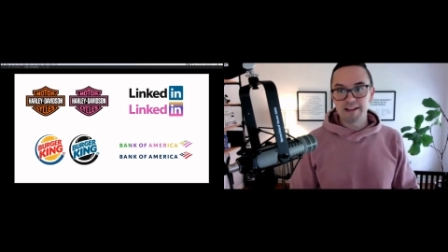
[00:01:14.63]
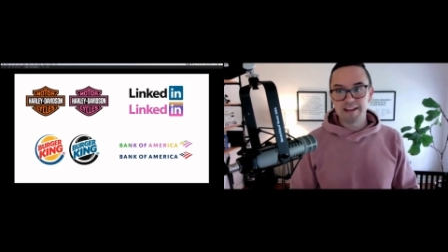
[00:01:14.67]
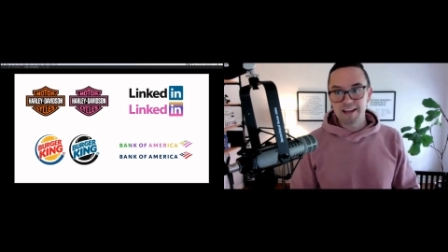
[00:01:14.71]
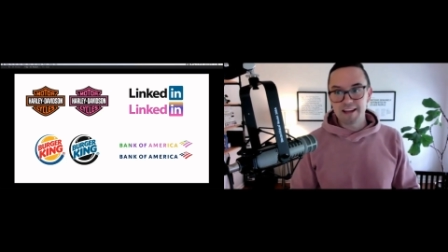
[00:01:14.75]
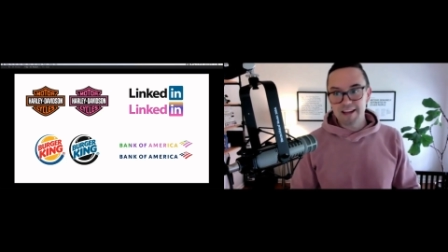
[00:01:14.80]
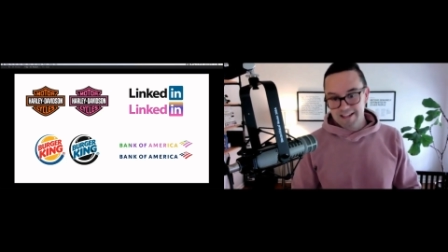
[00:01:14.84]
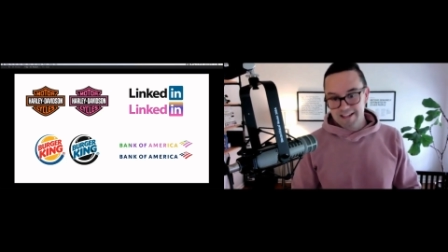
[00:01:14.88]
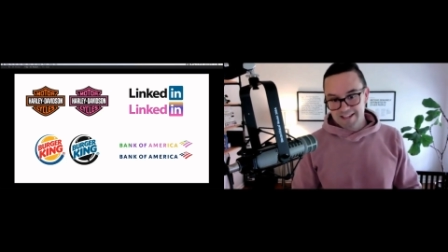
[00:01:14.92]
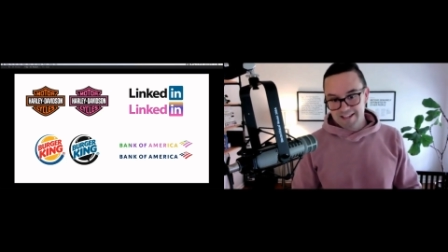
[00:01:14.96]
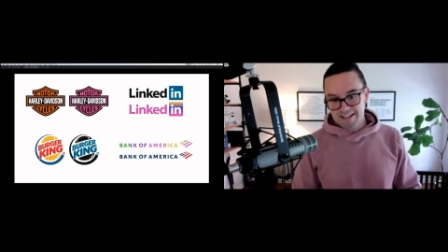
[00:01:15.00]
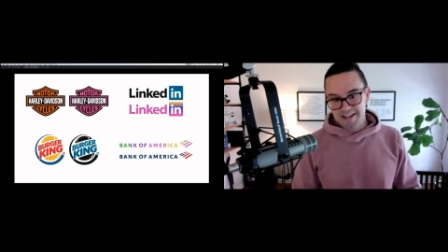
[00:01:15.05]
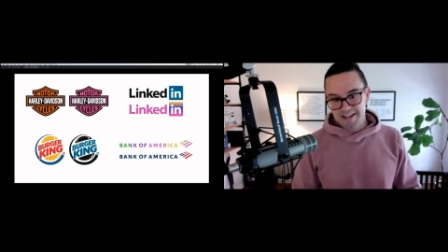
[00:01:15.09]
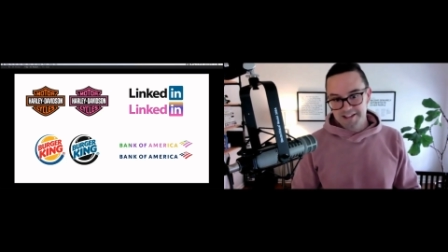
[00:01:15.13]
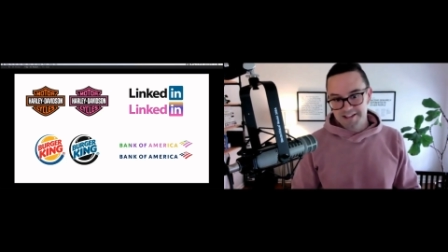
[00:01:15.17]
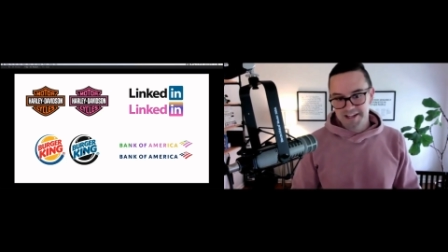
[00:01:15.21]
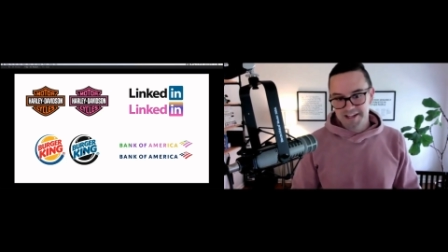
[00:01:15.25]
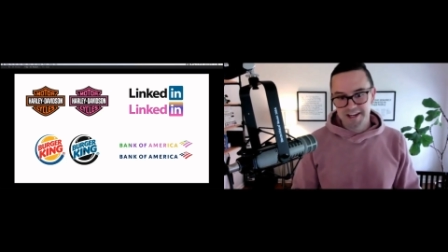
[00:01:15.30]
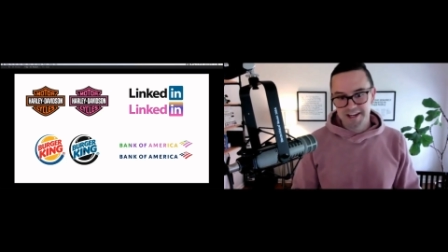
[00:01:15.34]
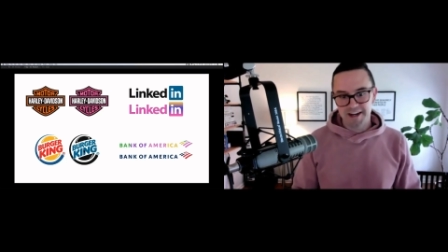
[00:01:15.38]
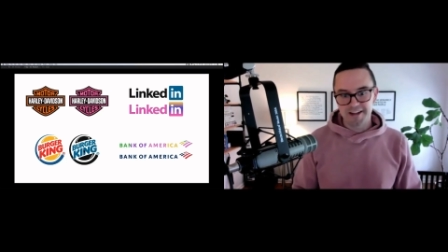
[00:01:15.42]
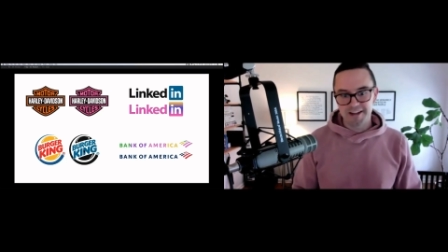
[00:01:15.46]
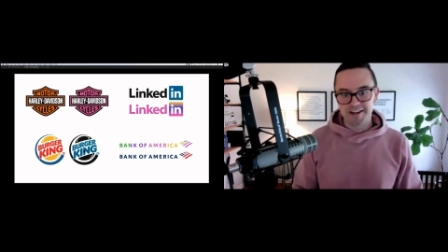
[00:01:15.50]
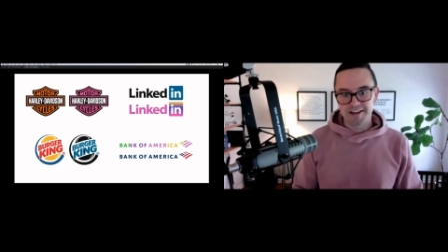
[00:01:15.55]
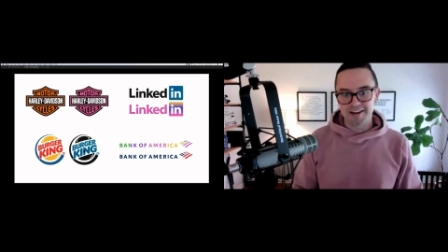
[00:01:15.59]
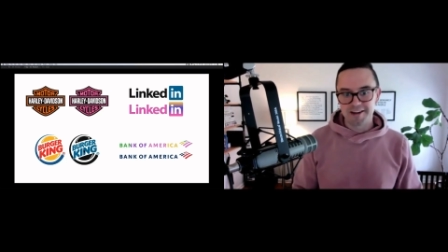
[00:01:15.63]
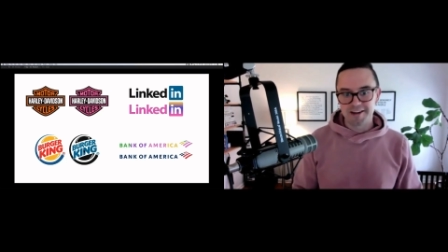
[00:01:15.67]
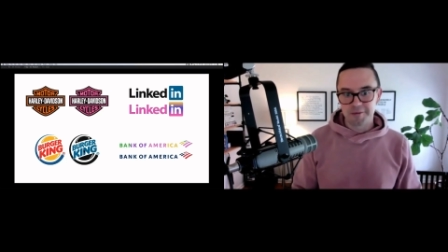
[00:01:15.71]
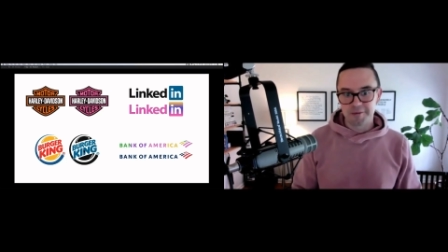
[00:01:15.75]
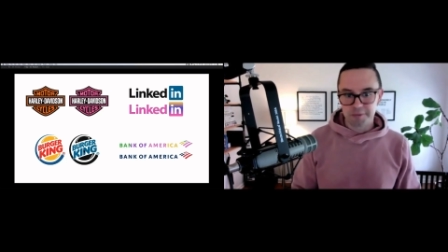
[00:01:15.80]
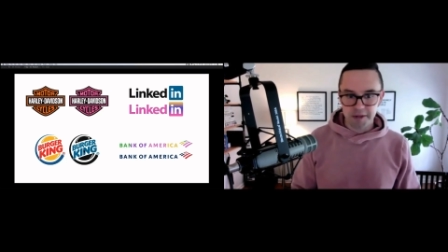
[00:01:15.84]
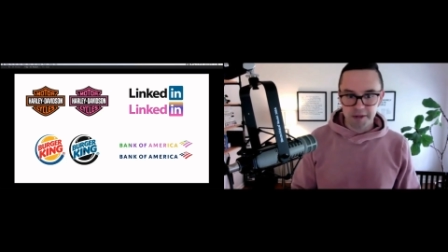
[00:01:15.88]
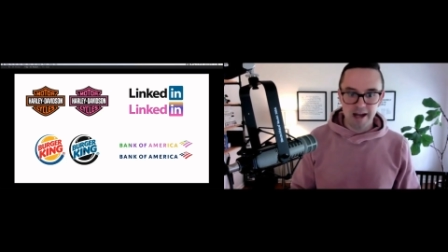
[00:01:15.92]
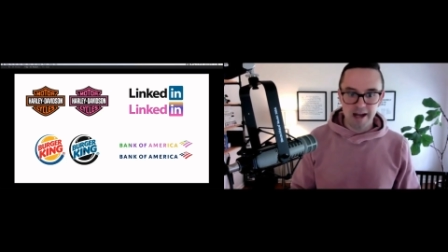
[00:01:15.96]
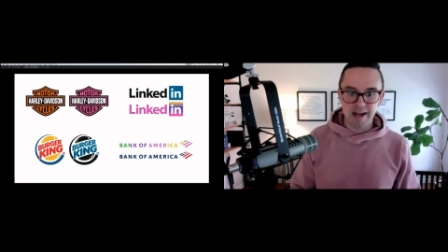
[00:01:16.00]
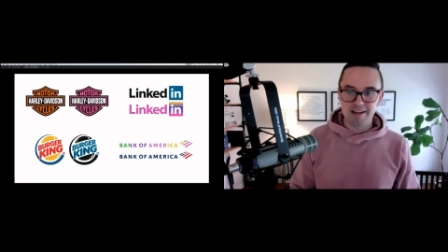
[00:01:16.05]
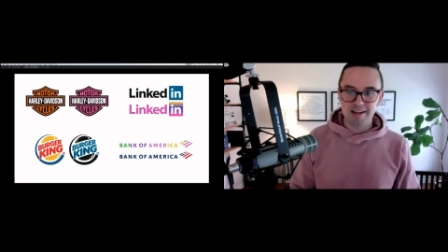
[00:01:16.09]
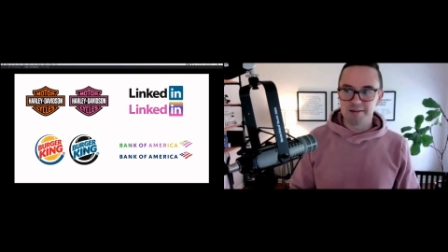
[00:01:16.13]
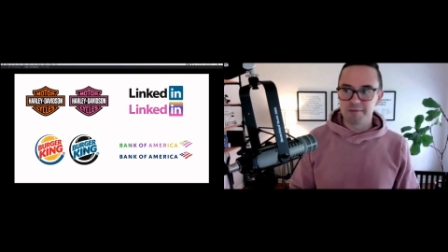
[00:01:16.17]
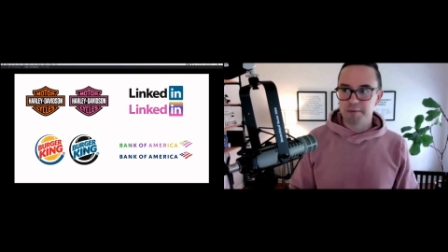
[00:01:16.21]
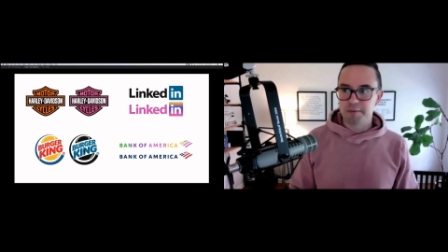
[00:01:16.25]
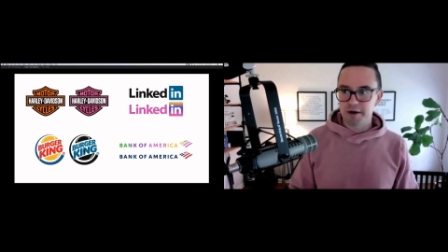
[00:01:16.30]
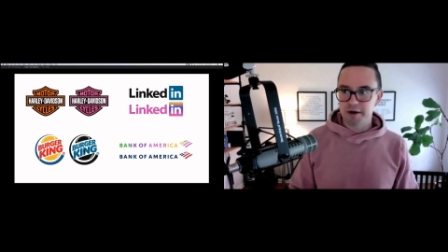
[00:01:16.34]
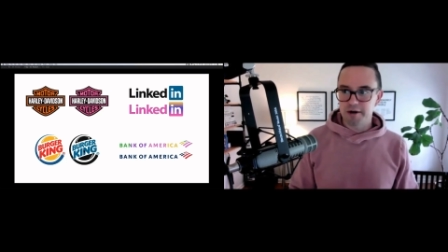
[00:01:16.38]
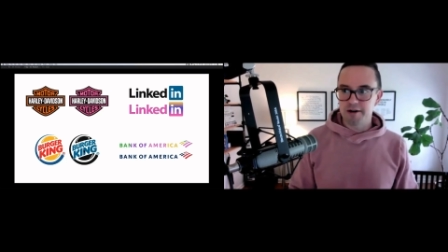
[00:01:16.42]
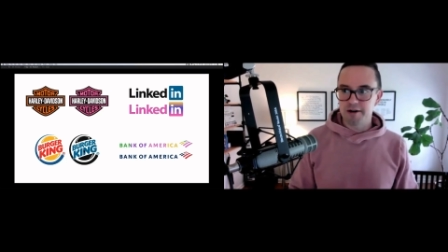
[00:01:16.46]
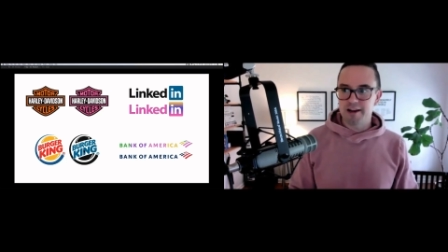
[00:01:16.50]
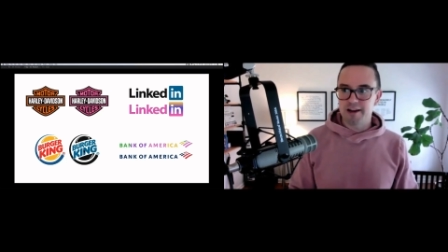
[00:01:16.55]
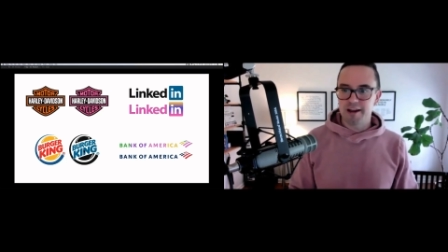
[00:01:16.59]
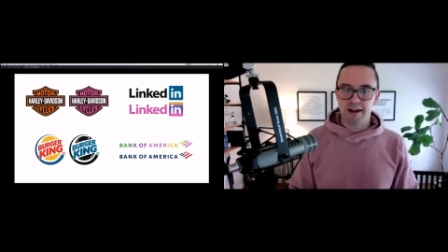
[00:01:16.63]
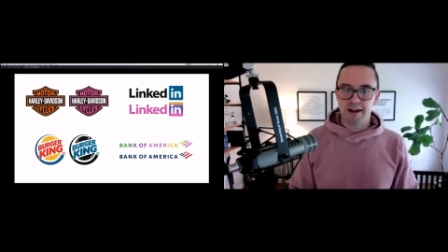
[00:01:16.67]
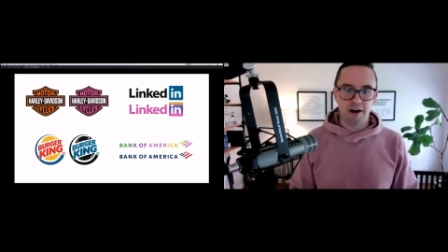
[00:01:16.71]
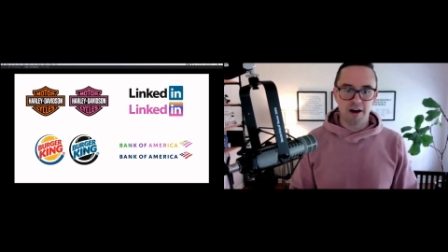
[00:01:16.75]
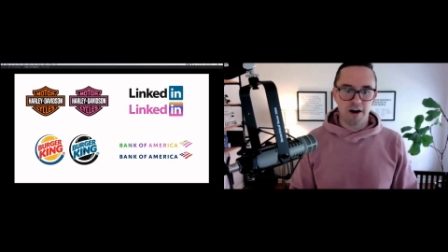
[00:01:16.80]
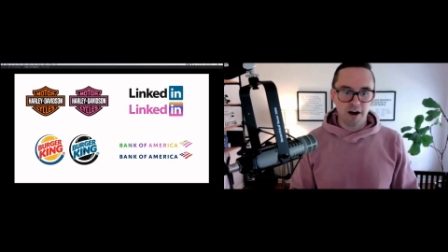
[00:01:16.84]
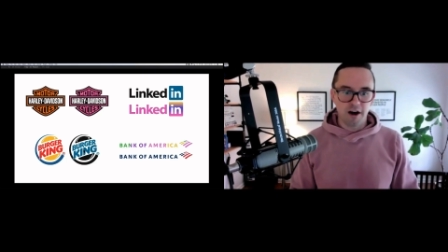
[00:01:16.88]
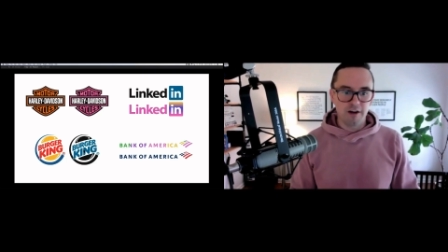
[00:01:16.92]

LinkedIn's color and apply it to Burger King.